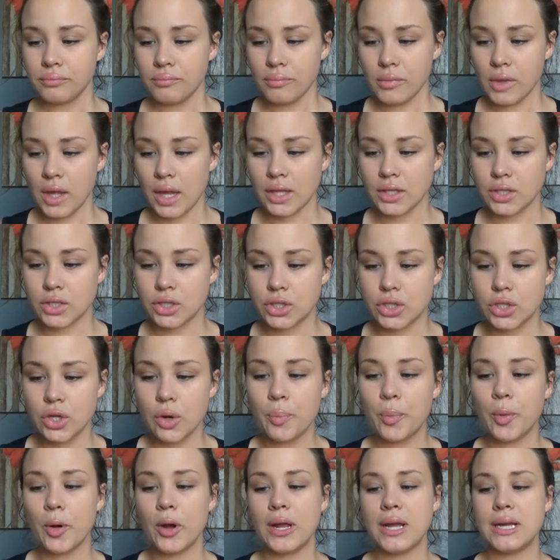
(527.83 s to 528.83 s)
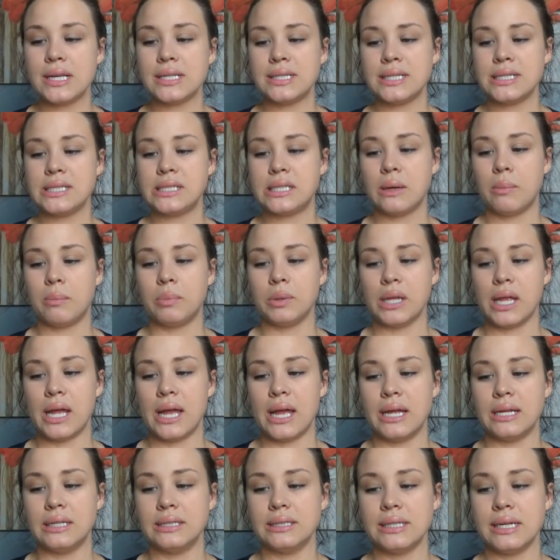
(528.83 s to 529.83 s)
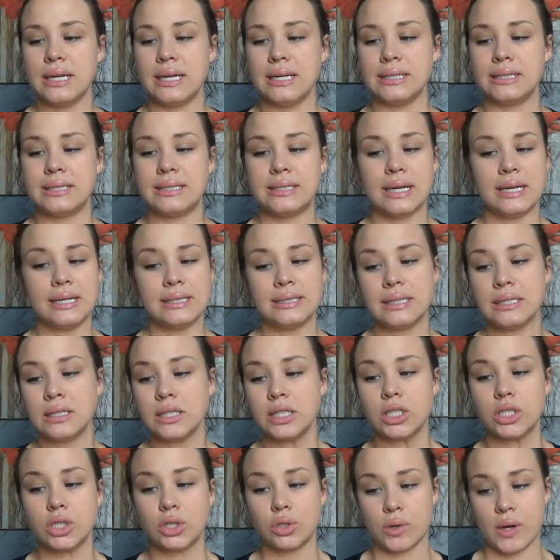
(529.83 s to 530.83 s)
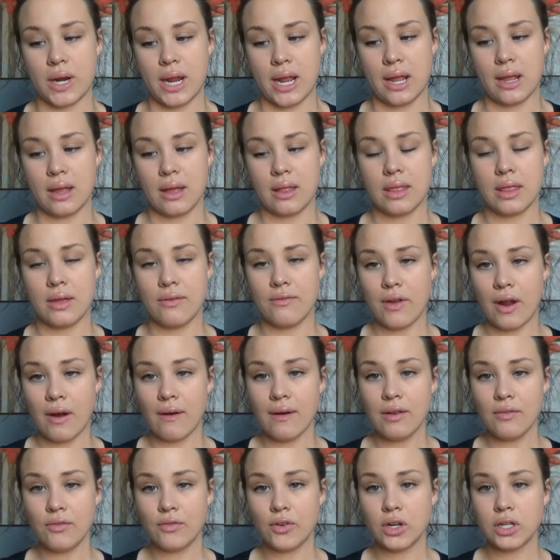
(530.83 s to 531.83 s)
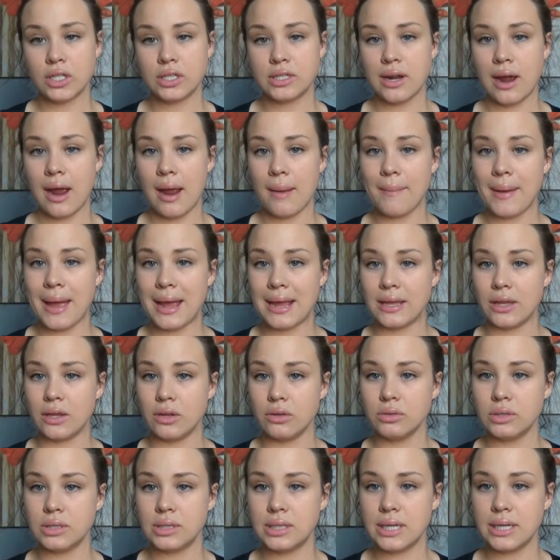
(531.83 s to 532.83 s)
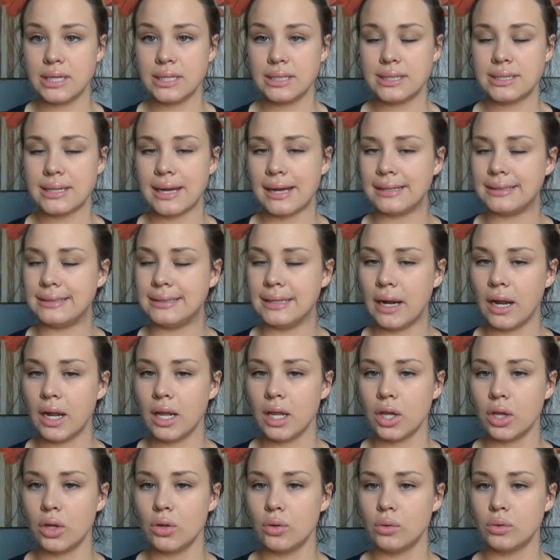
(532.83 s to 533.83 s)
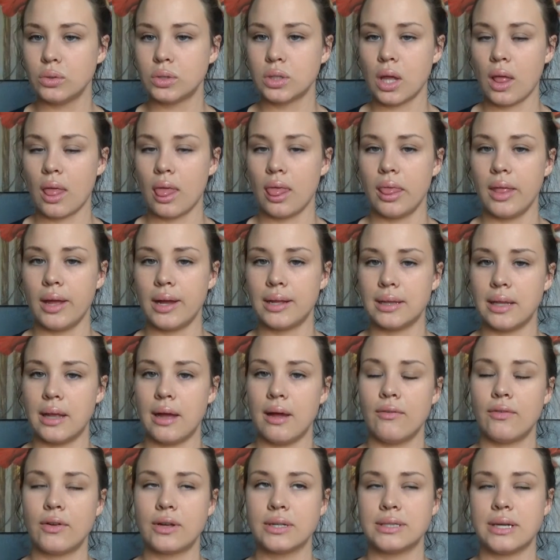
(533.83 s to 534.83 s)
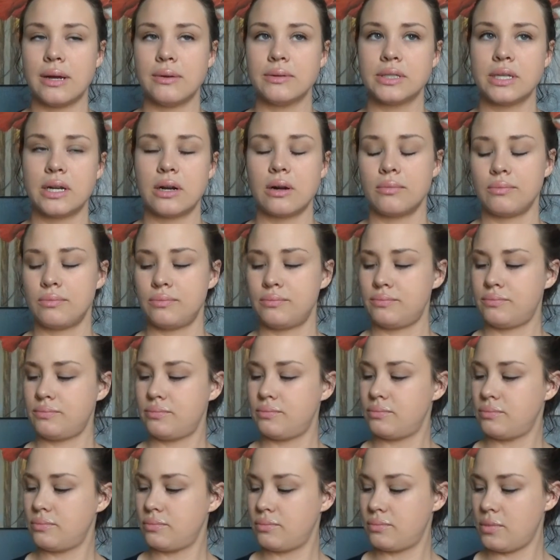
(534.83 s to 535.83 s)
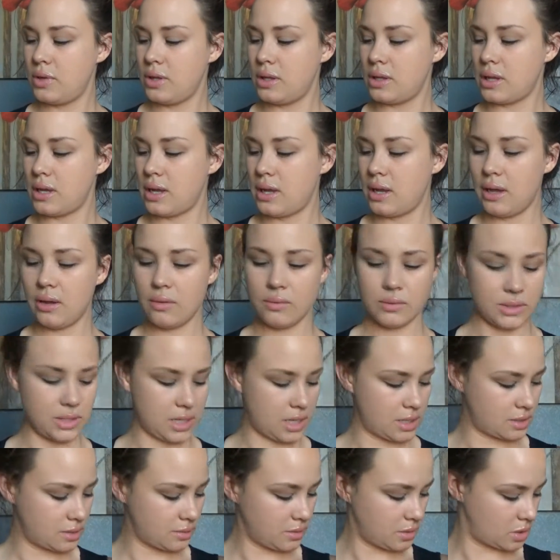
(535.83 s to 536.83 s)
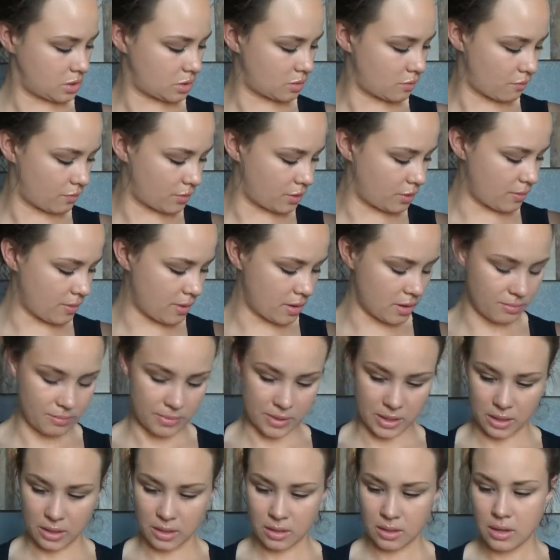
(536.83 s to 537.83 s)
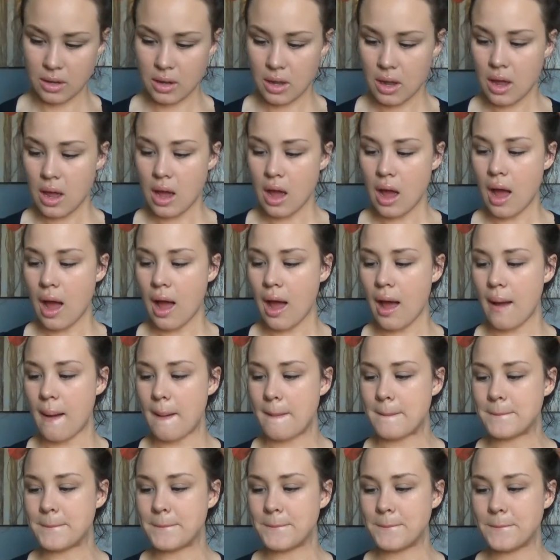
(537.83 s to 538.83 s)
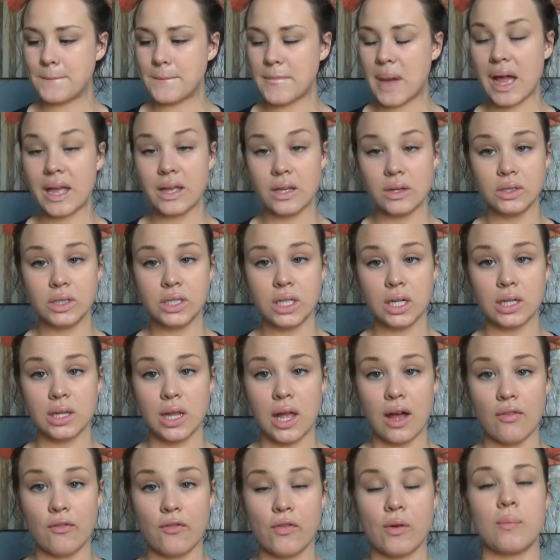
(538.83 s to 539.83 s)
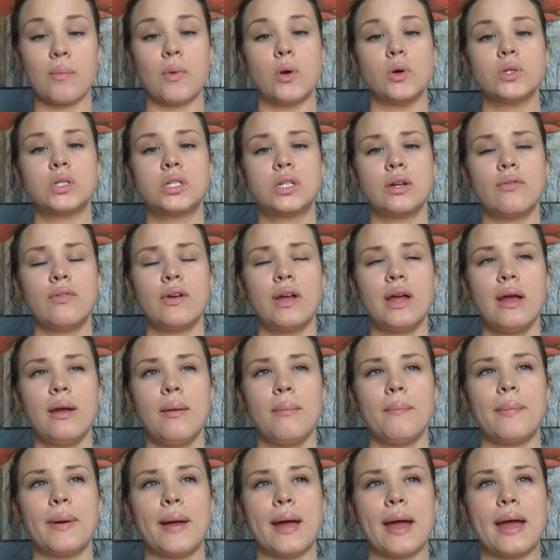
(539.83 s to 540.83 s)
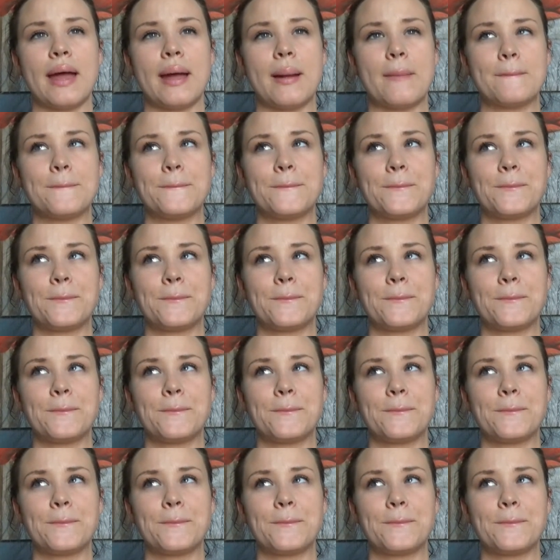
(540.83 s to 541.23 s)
It's super easy to blend. It doesn't streak. The very first time I used this, I didn't use the glove because I was in a... What the heck was that? Something just flew on me. I used a glove for most of it, but